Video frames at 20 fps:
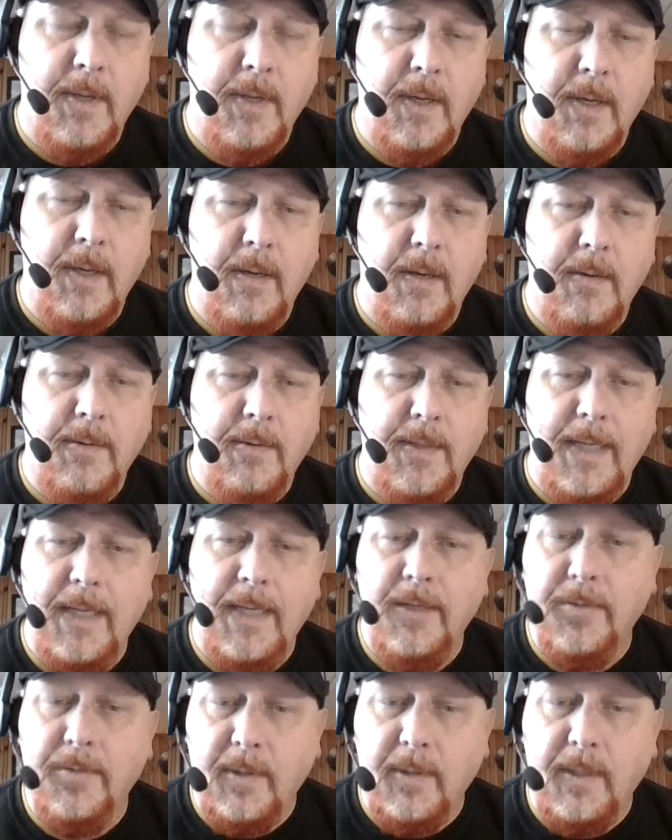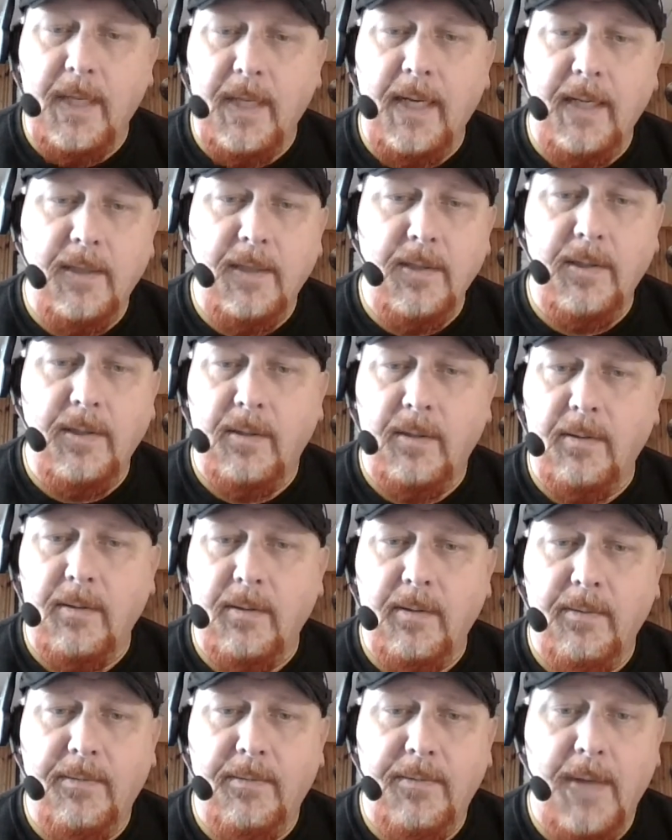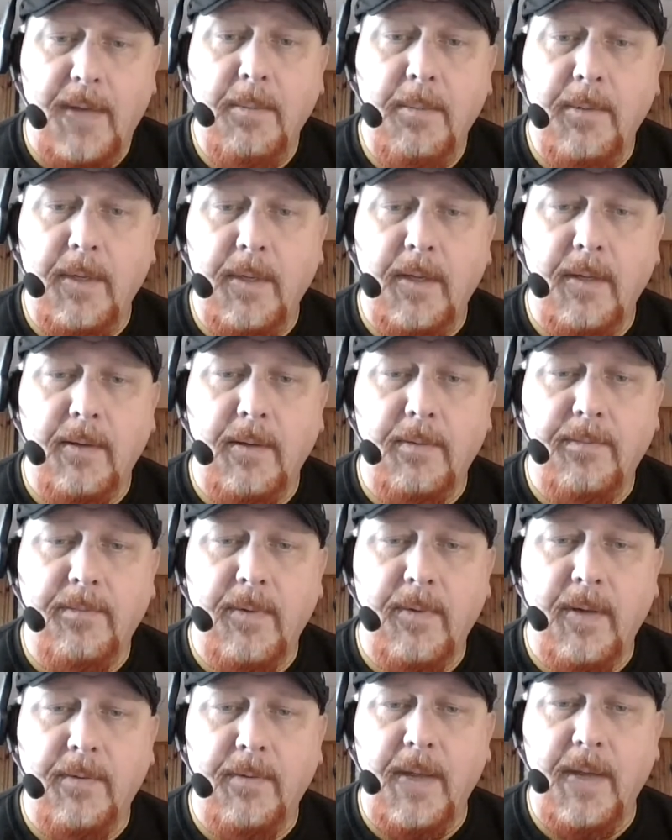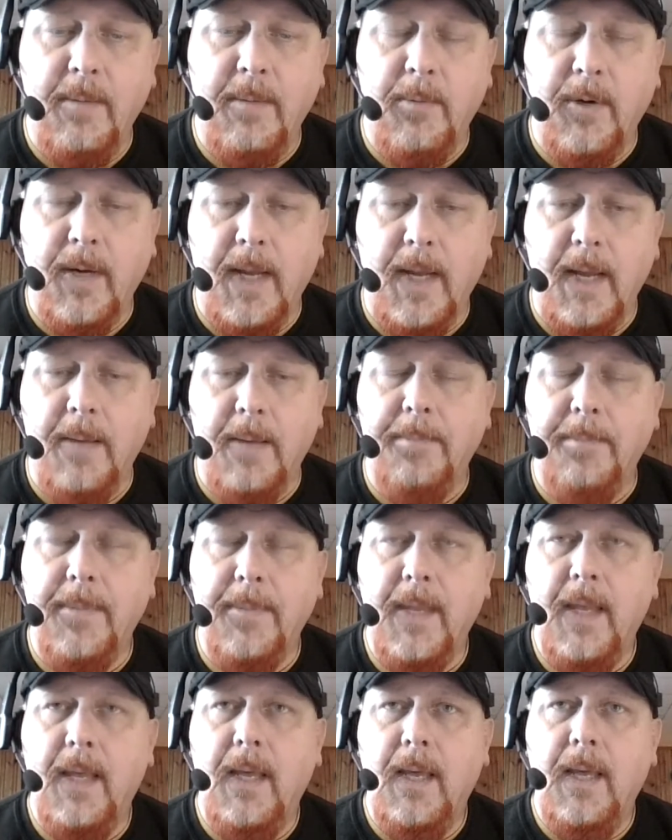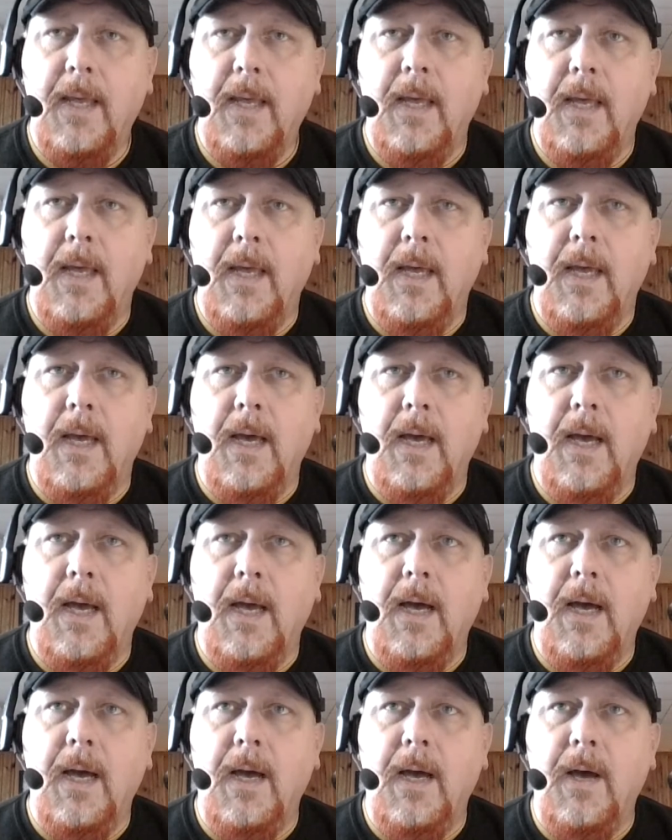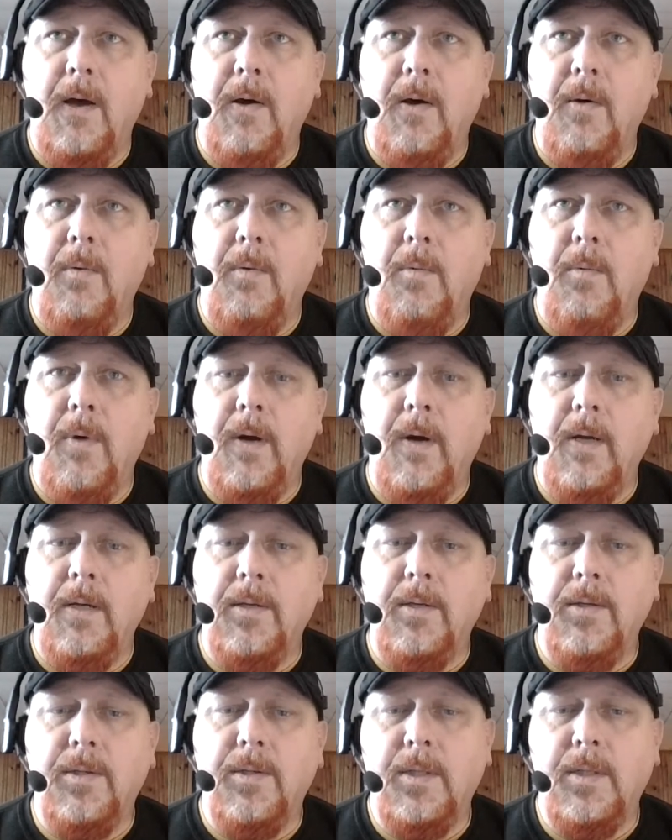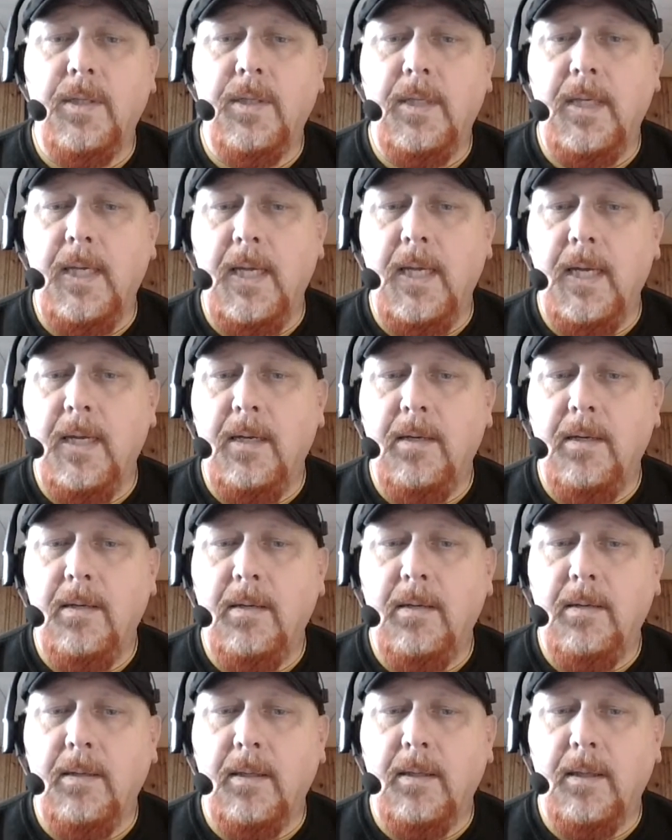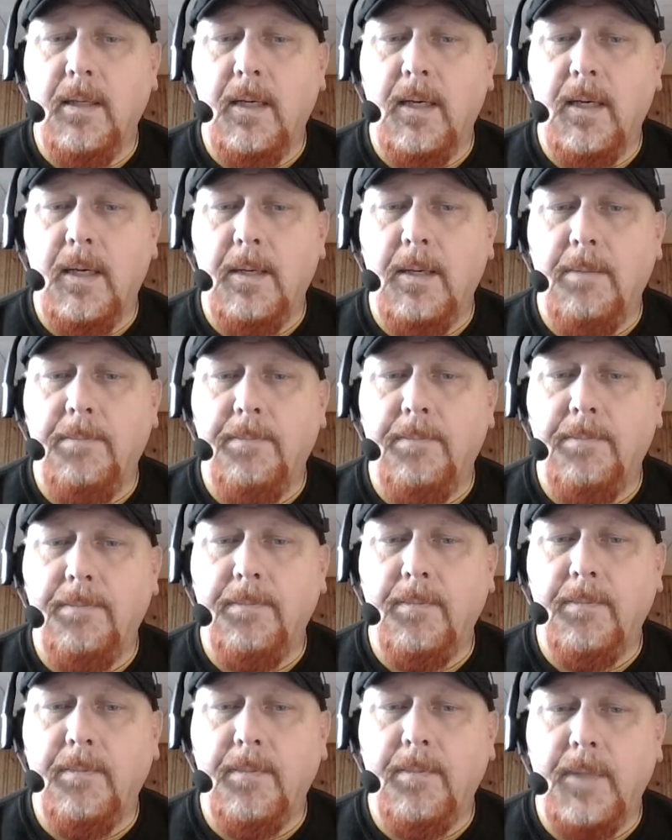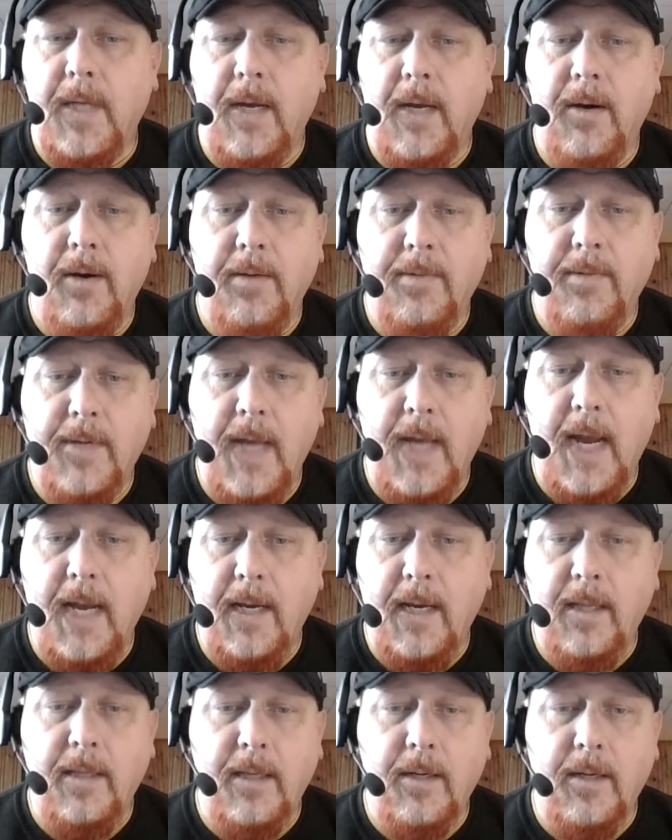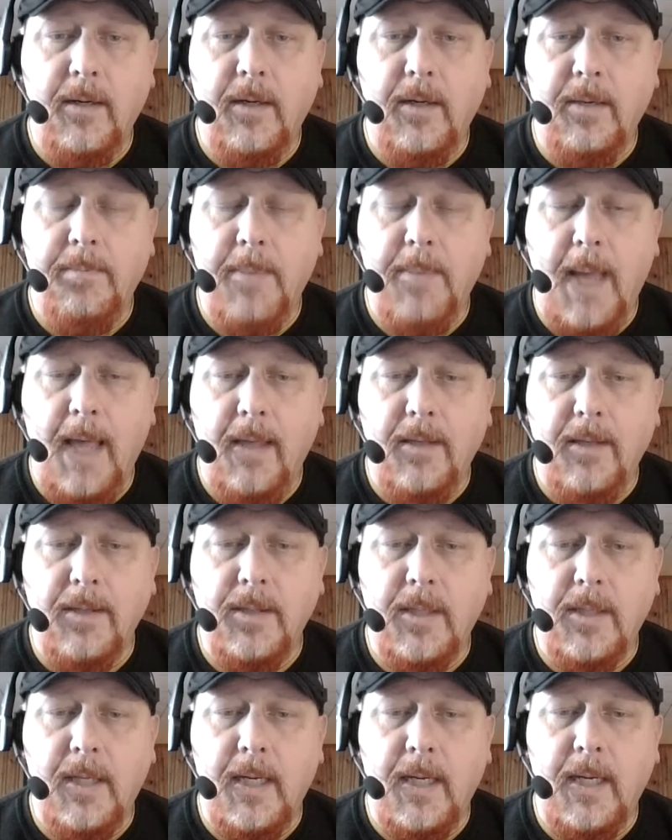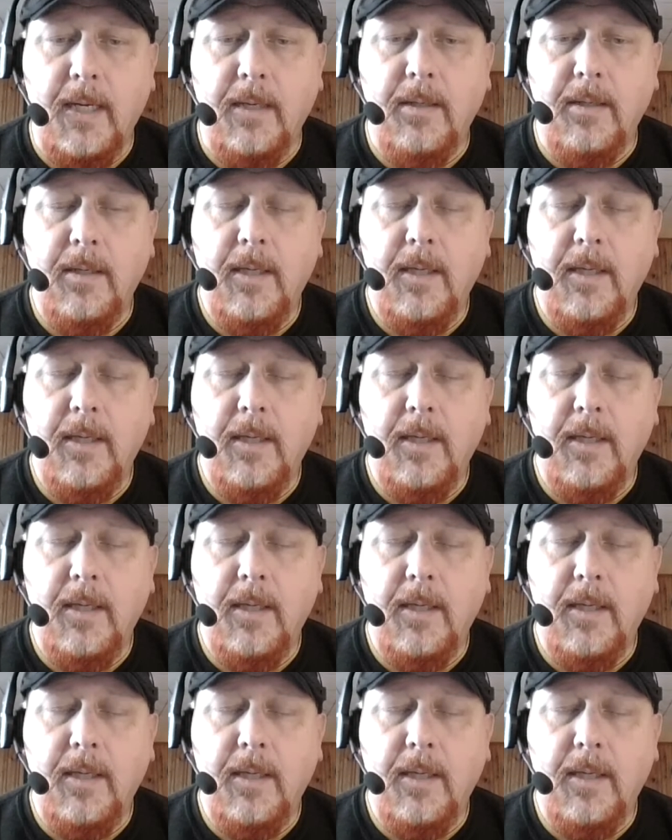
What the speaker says: the Israelites, the family of Abraham, was in the area of Canaan, the area of Palestine,